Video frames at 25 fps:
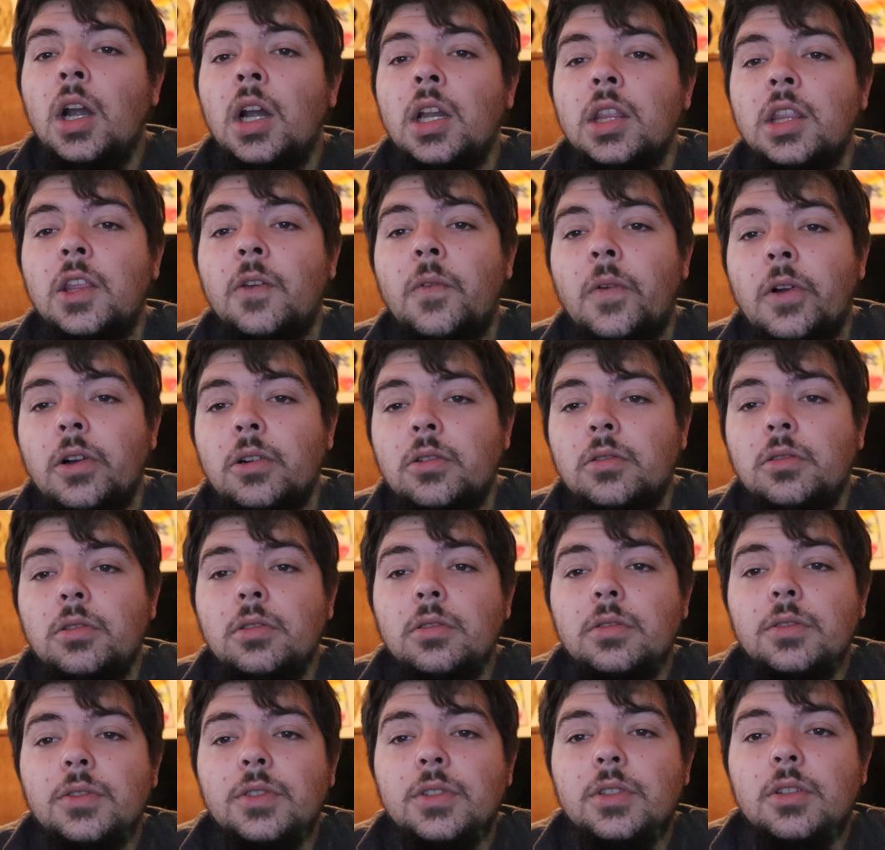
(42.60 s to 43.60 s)
The
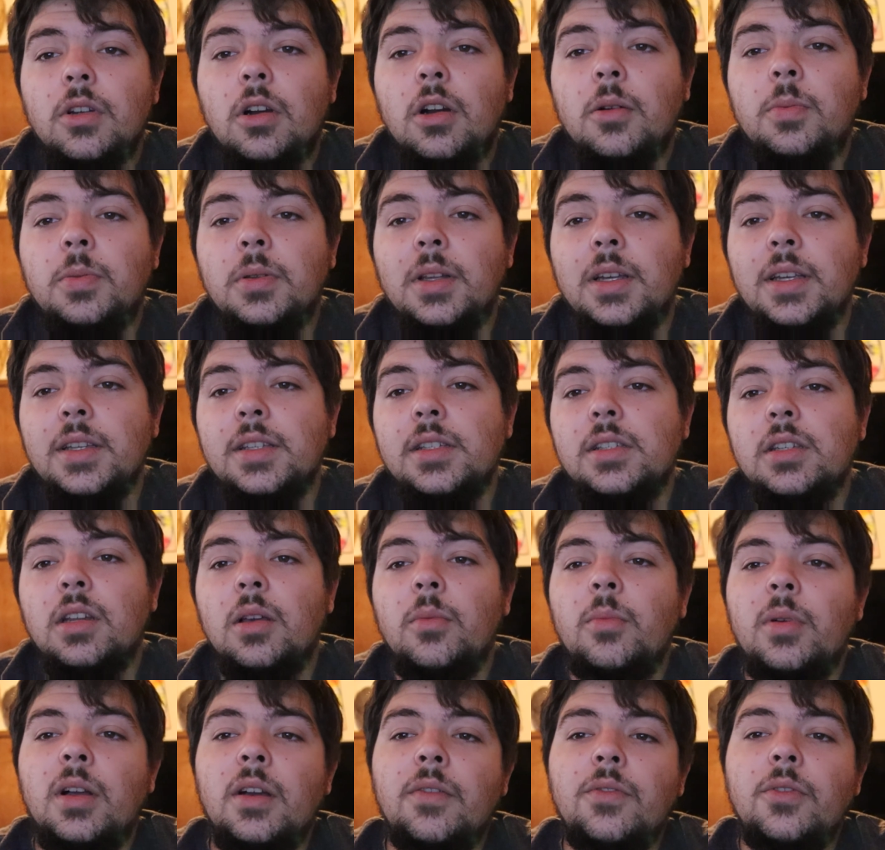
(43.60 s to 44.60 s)
vocals are placed
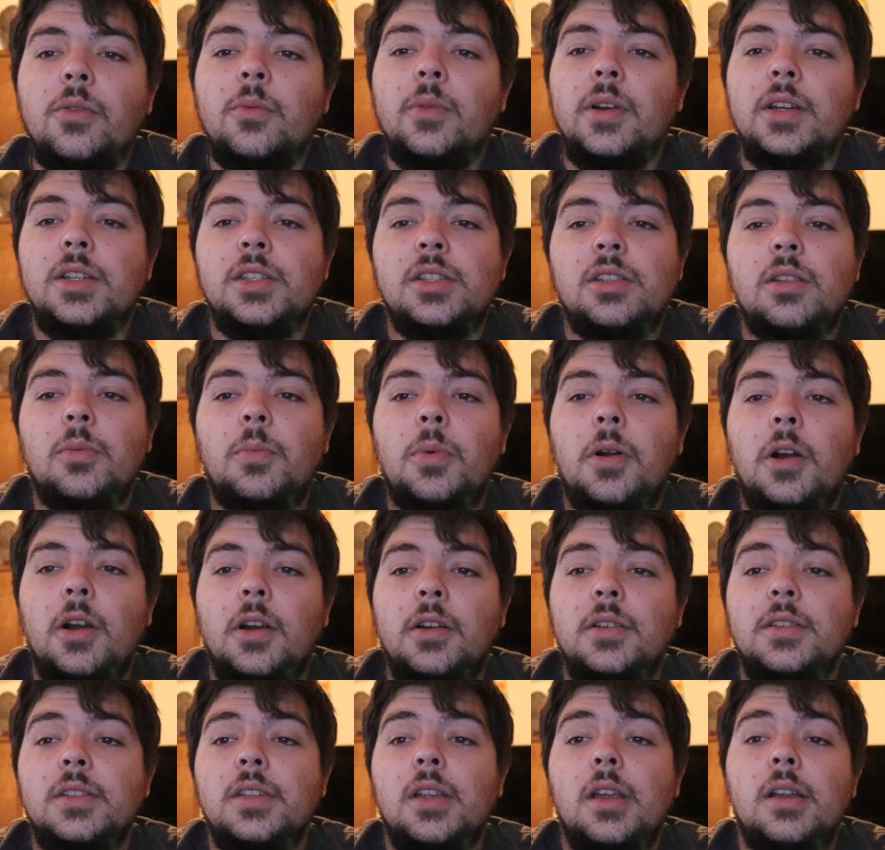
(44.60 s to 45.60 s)
above the rest of the
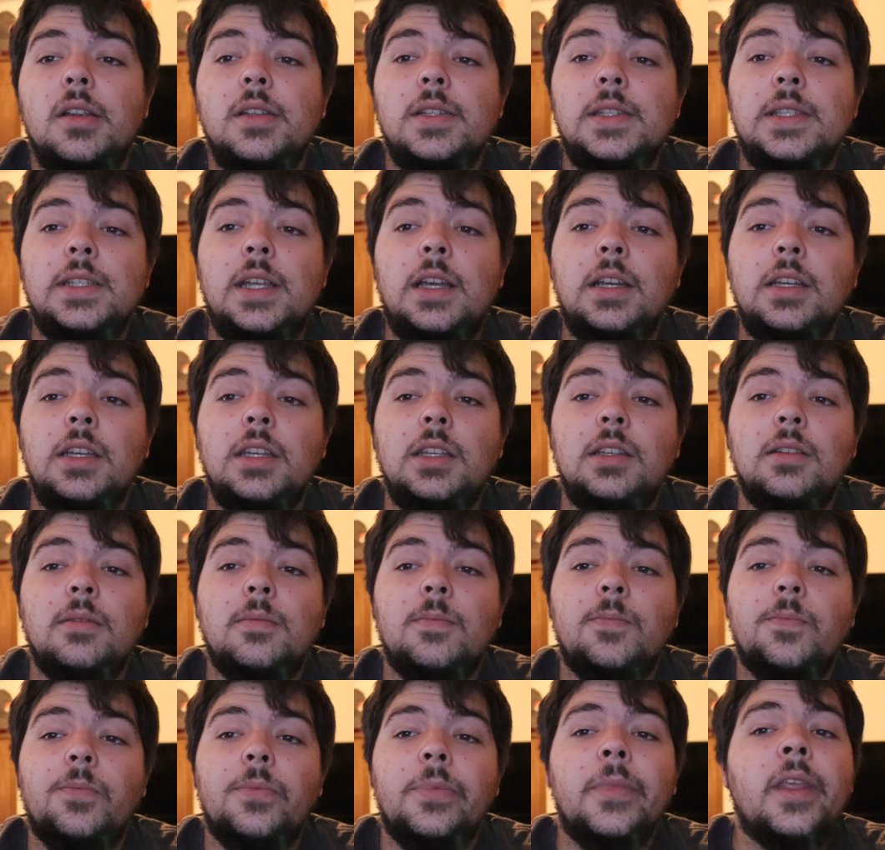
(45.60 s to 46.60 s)
parts. The
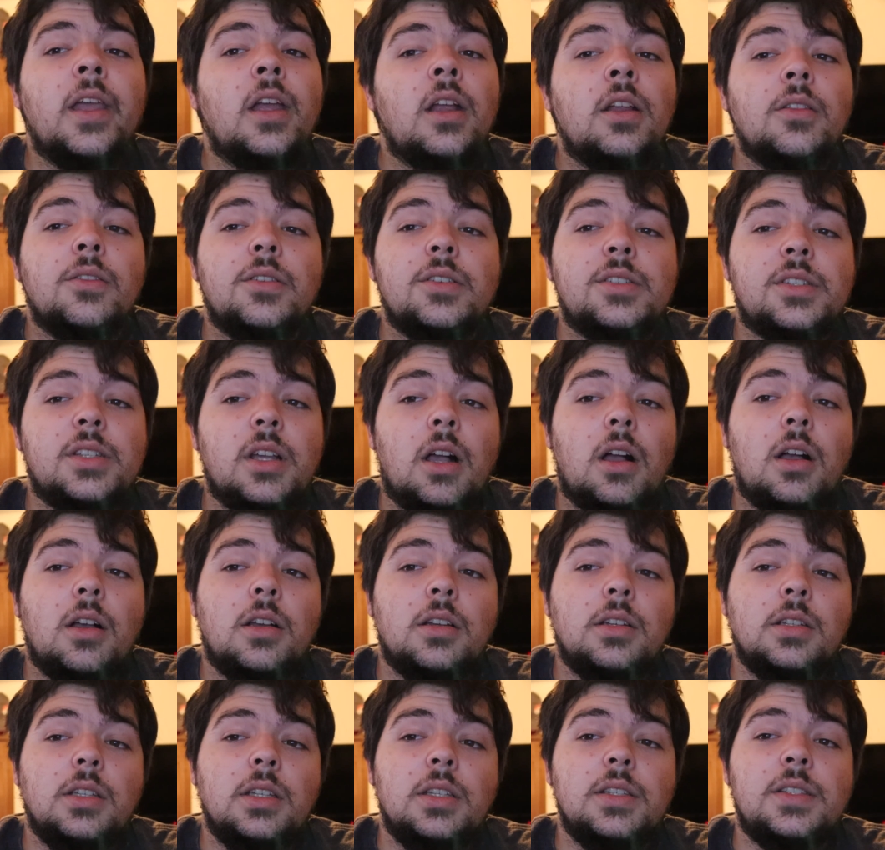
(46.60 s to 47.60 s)

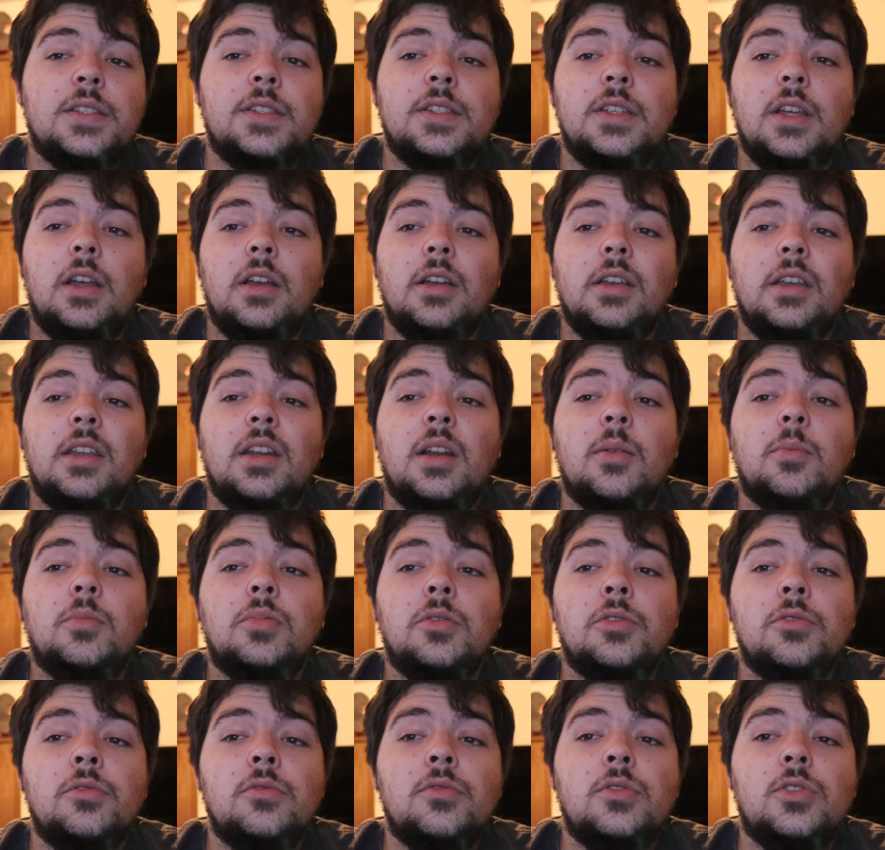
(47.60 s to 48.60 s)
song is sung in a
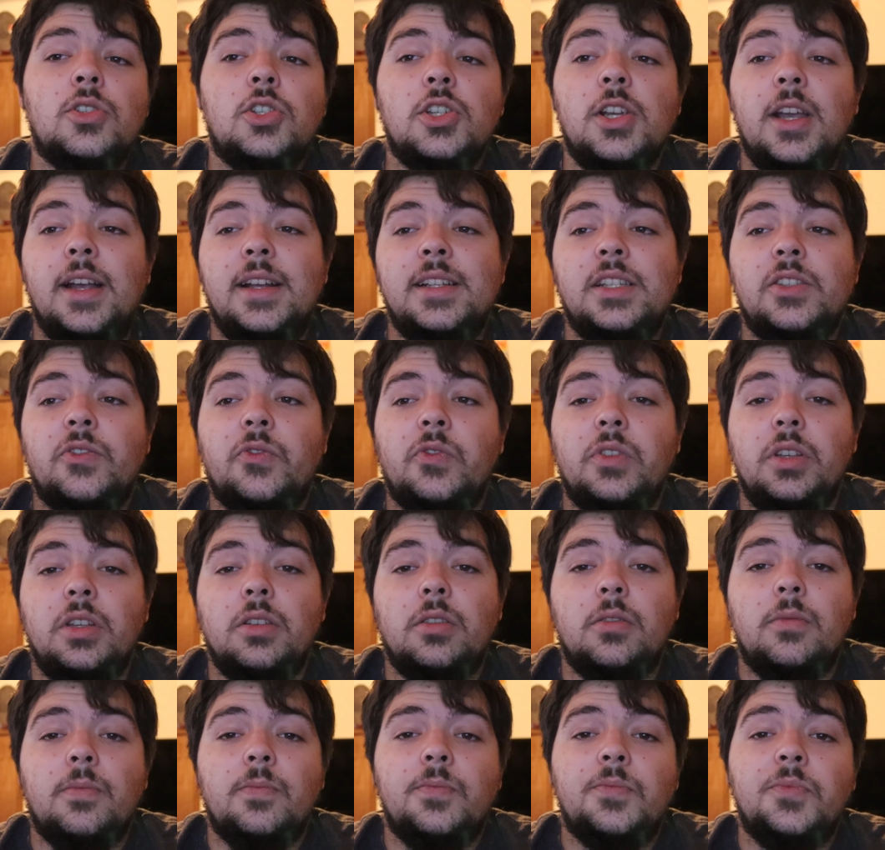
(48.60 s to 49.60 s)
blues jazz
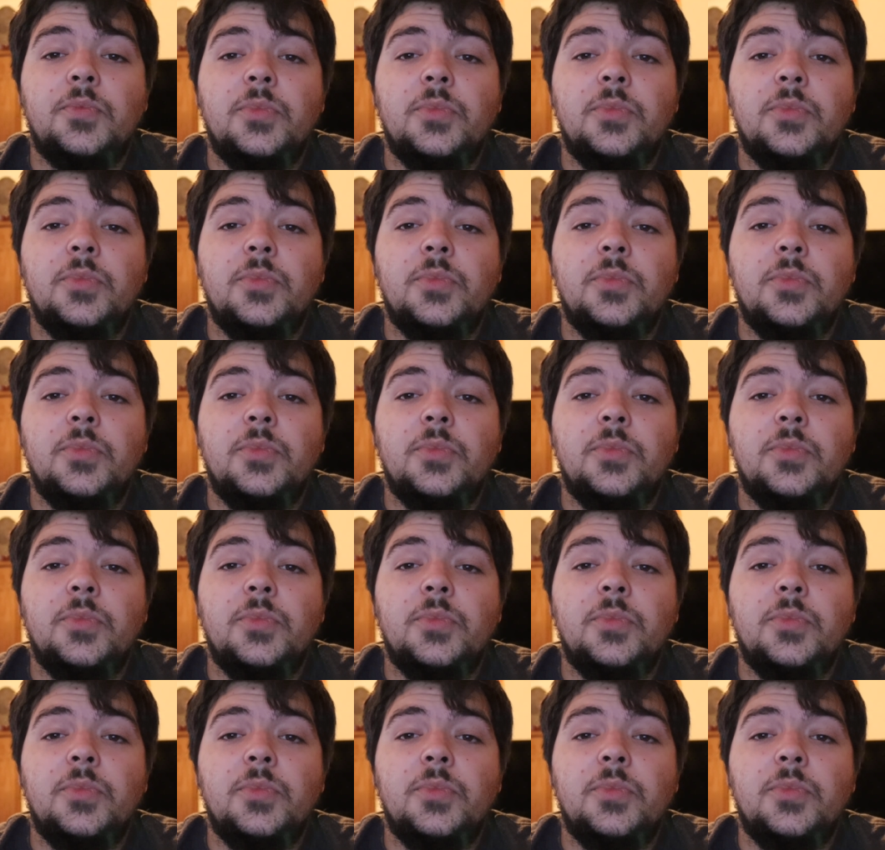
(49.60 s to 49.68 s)
feel.